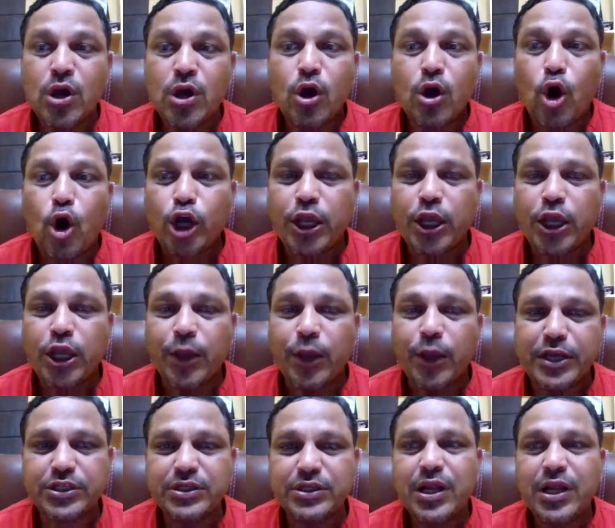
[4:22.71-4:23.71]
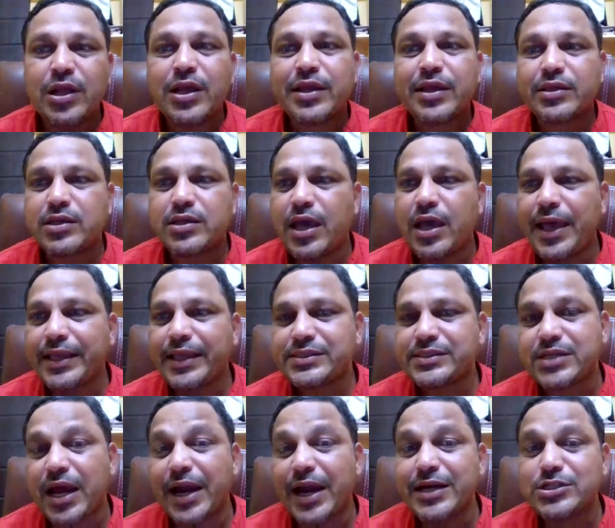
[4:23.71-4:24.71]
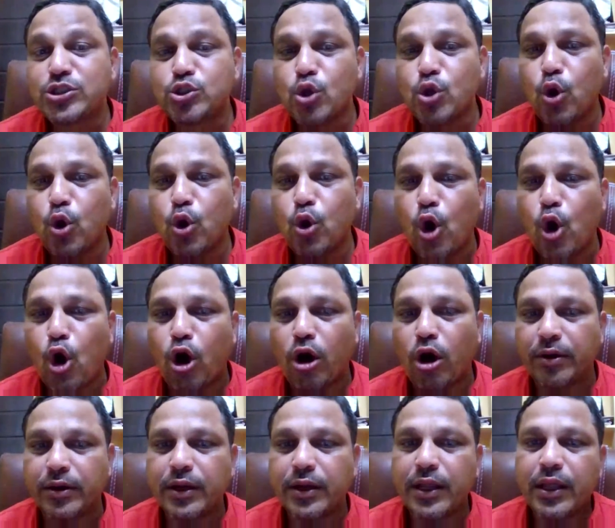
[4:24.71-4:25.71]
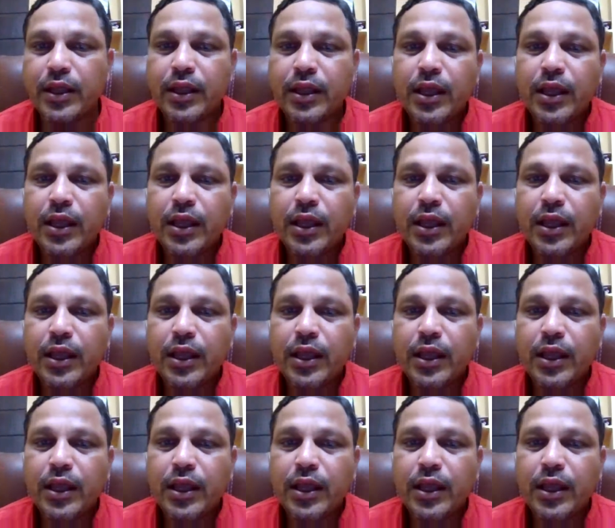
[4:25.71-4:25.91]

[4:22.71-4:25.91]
occupation, caste, and so on.